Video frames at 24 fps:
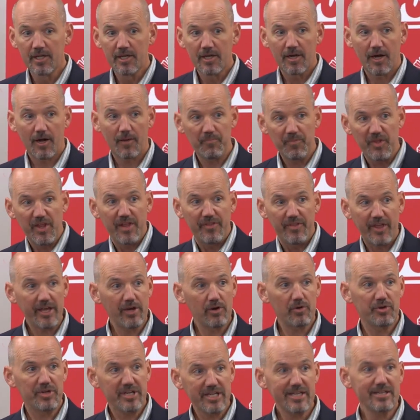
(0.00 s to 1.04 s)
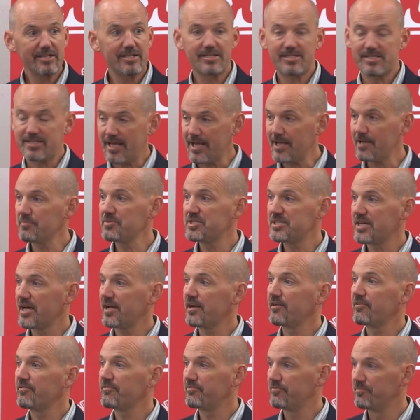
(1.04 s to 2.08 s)
um, they don't need the same set
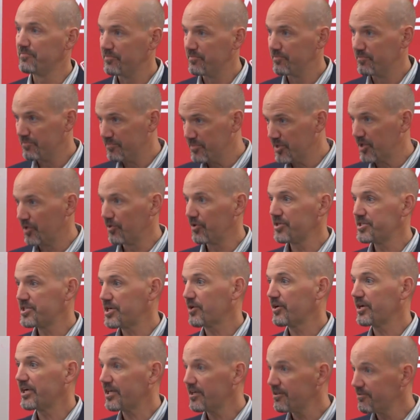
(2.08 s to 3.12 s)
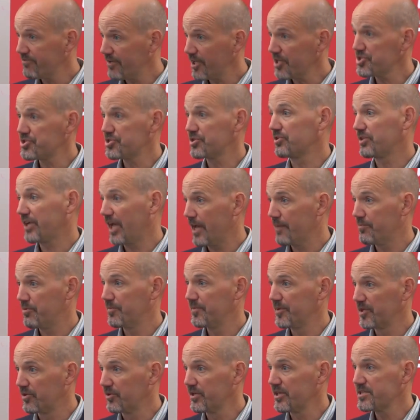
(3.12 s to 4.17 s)
of military conventional
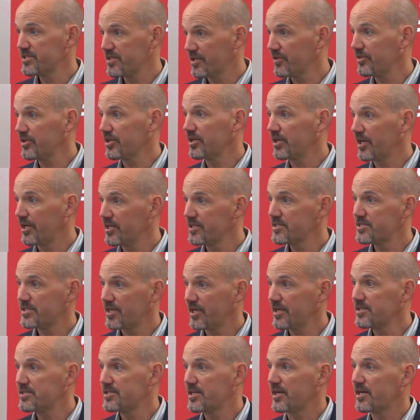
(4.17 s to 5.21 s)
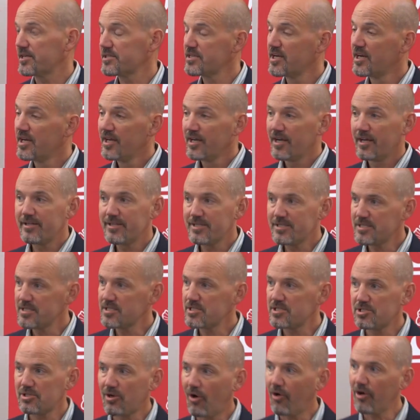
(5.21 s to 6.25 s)
capabilities that the United States has. Now, this is
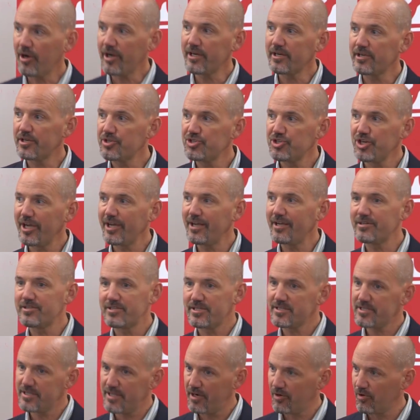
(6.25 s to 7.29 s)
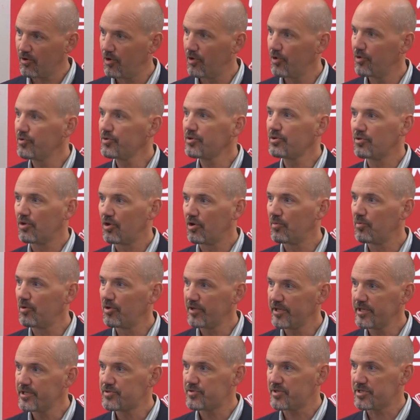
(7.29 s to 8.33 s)
starting to change as their own global
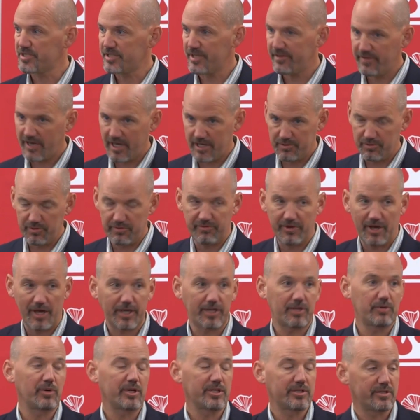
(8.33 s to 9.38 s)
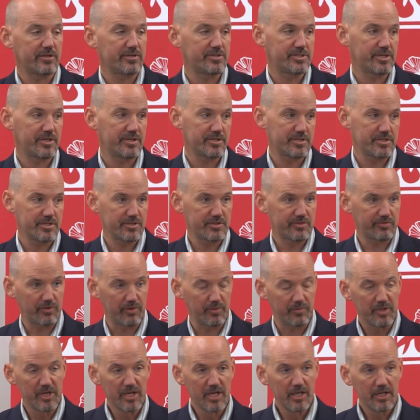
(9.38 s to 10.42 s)
interest. They've had to evacuate their citizens
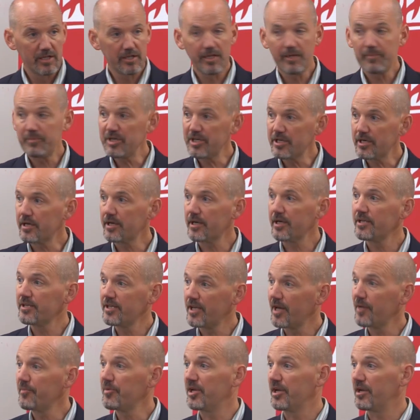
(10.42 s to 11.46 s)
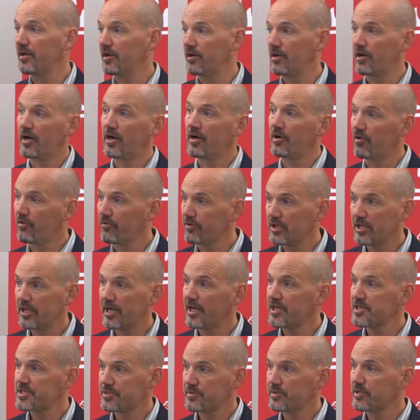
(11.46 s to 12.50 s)
from Libya and Yemen uh, over the
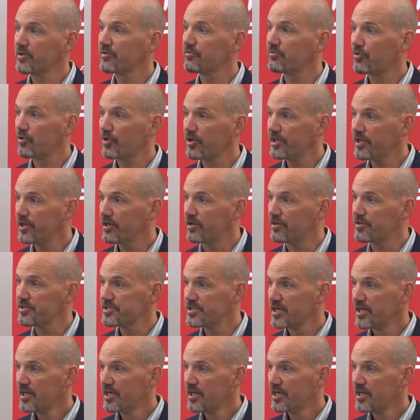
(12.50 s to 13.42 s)
last three or four years.